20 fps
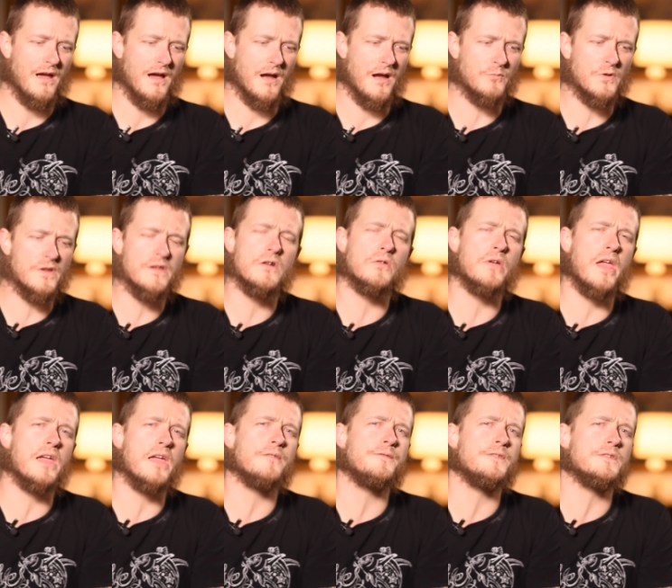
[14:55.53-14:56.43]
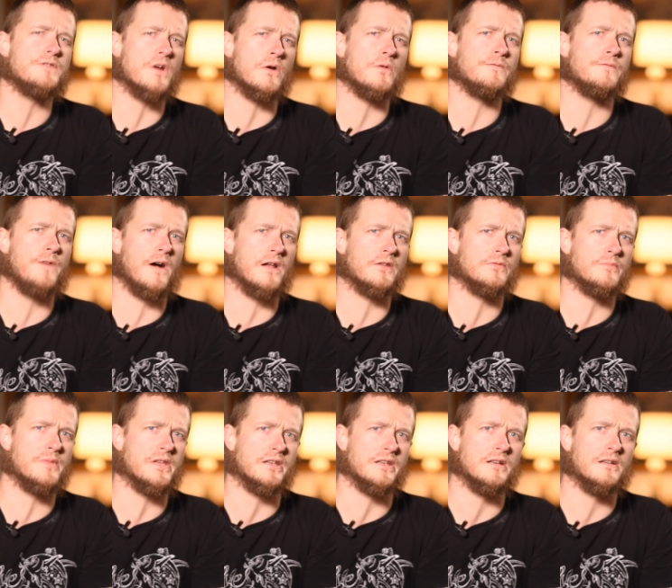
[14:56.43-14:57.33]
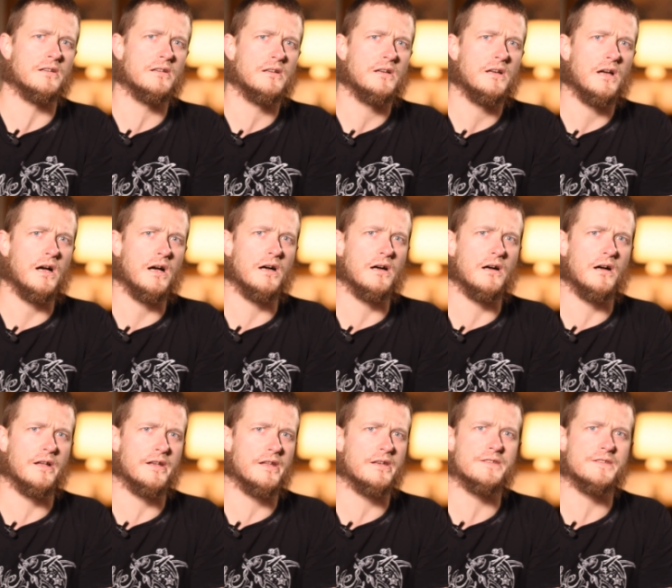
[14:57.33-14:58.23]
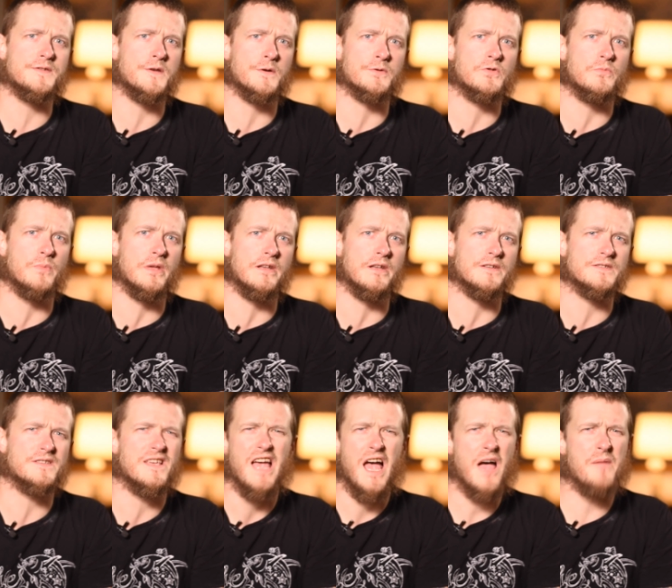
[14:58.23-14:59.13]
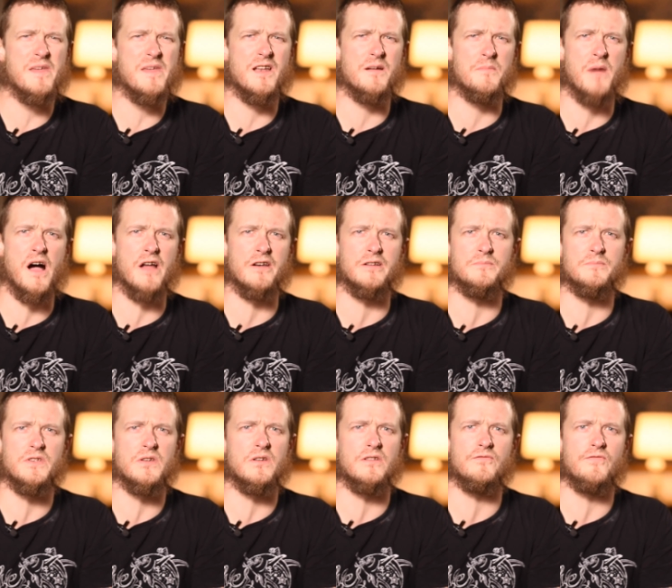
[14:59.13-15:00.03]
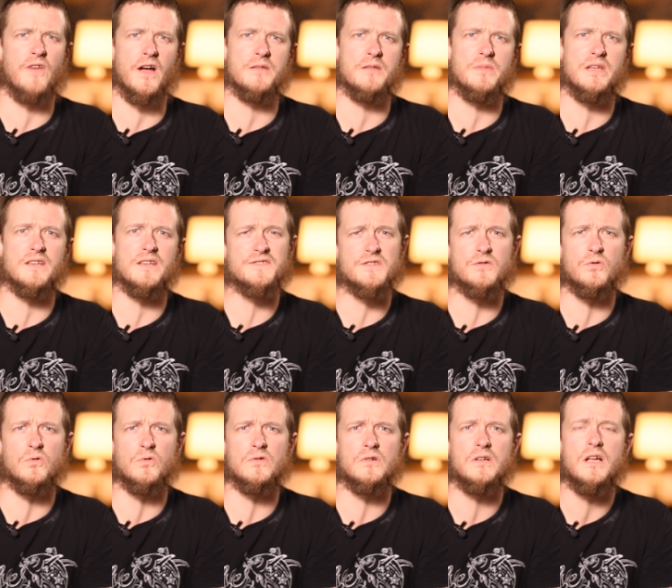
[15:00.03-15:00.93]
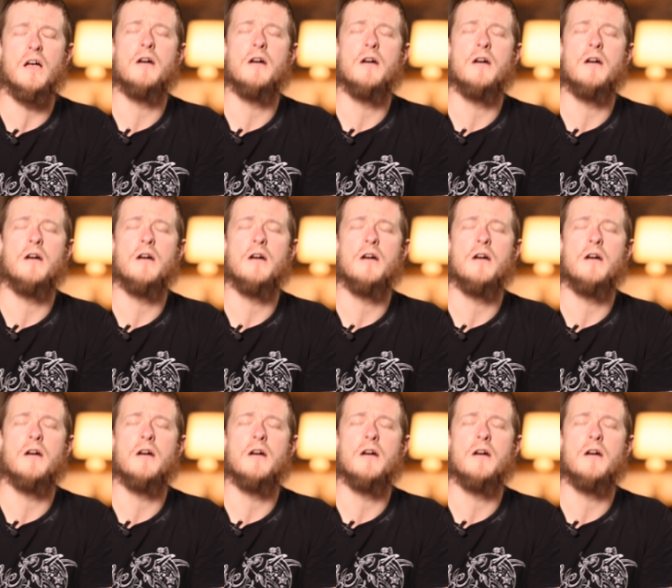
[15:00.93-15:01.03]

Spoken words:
I'm really okay if you don't follow me on any social medias. I mean, I'm on them, you can find me, it's cool.